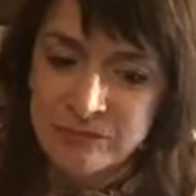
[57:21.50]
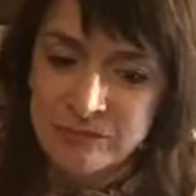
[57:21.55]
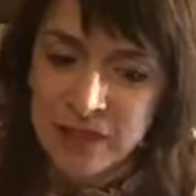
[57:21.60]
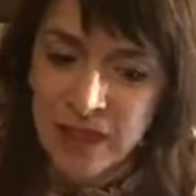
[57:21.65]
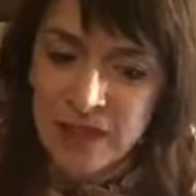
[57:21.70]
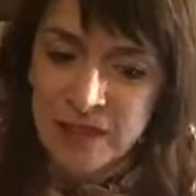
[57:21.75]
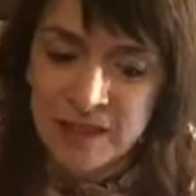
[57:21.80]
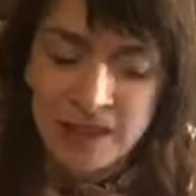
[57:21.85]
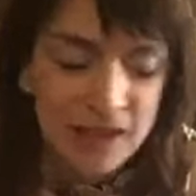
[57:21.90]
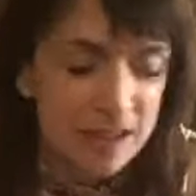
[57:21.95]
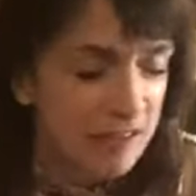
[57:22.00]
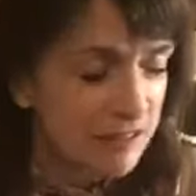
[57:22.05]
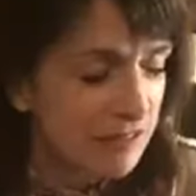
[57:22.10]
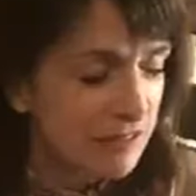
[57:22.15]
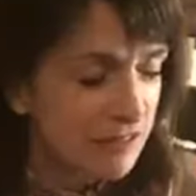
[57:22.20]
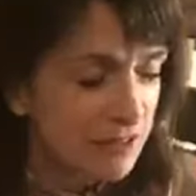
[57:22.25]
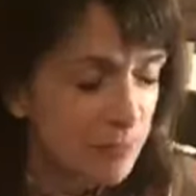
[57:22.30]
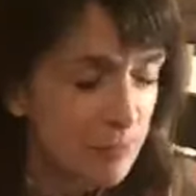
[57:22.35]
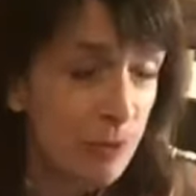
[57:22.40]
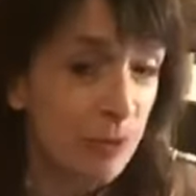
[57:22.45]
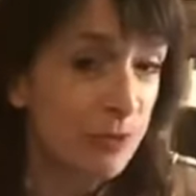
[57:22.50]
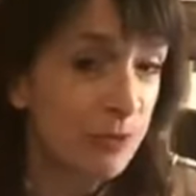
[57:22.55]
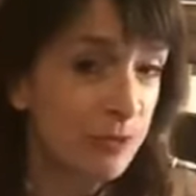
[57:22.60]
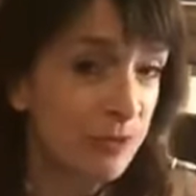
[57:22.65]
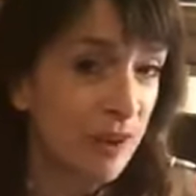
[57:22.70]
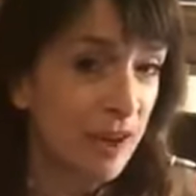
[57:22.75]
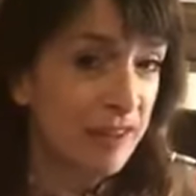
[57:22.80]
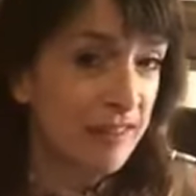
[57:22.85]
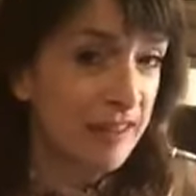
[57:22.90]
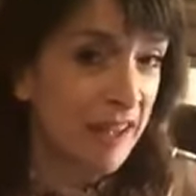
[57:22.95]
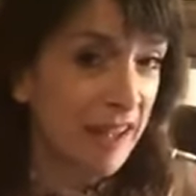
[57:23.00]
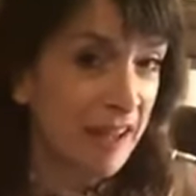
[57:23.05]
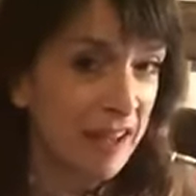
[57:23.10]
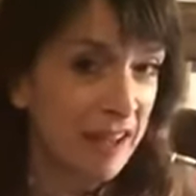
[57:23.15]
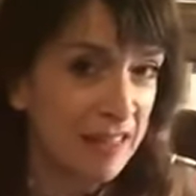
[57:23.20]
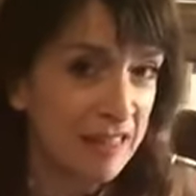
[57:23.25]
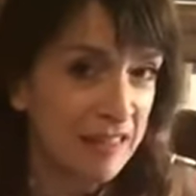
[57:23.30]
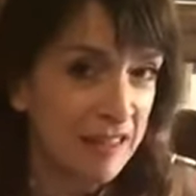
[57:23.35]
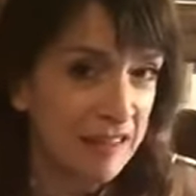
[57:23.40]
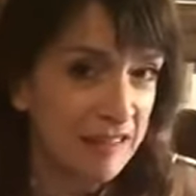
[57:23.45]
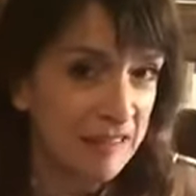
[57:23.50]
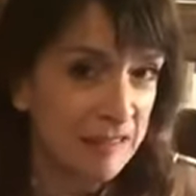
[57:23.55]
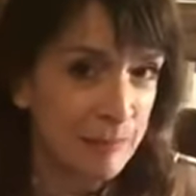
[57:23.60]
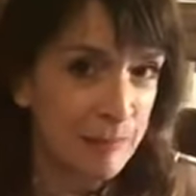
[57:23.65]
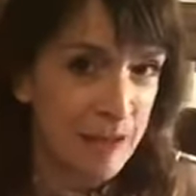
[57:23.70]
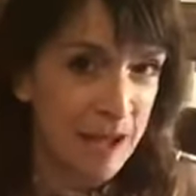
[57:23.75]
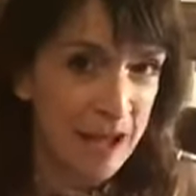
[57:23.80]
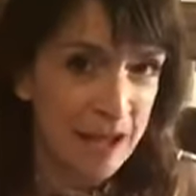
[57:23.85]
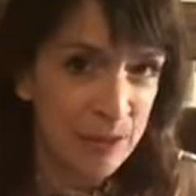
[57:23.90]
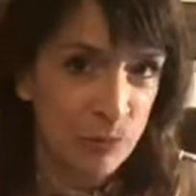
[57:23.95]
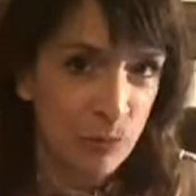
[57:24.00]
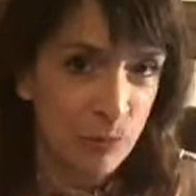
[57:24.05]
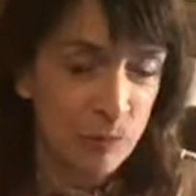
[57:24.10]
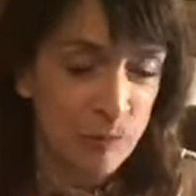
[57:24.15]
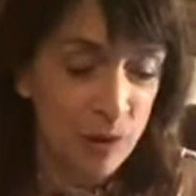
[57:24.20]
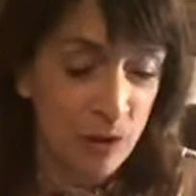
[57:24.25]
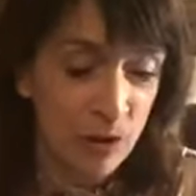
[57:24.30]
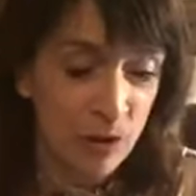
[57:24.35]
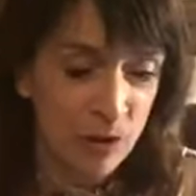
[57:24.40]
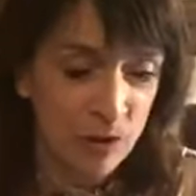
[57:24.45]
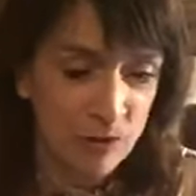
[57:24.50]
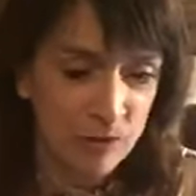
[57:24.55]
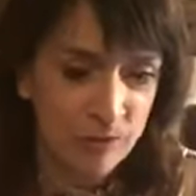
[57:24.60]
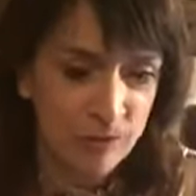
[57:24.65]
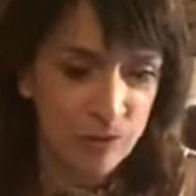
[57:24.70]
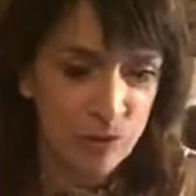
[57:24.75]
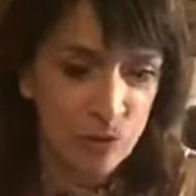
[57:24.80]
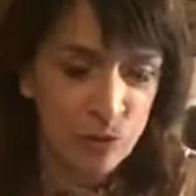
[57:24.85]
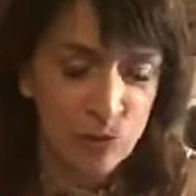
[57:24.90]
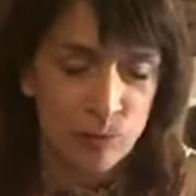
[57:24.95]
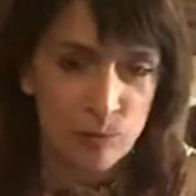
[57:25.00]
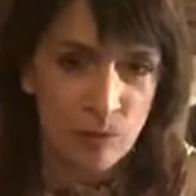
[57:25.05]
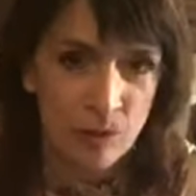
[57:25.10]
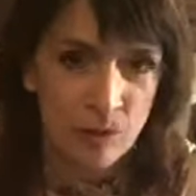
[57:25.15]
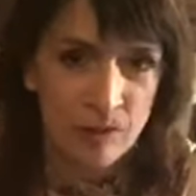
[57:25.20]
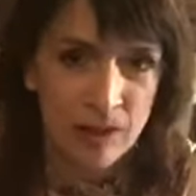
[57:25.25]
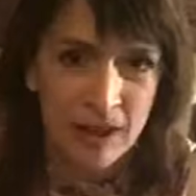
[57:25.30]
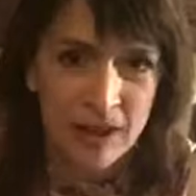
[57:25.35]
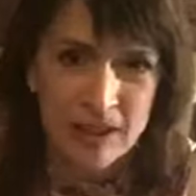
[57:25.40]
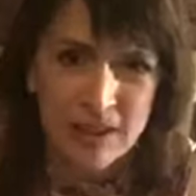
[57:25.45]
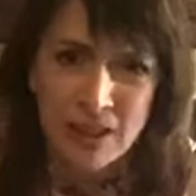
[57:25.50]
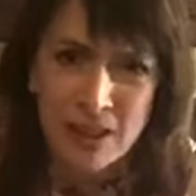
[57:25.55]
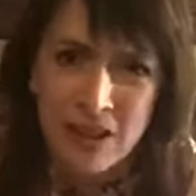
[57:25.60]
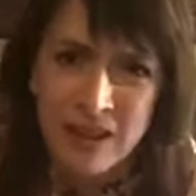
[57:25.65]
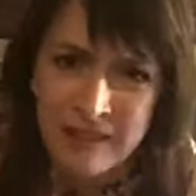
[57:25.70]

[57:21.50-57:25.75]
I think tomorrow's Friday, and I think Saman will be on for you tomorrow night.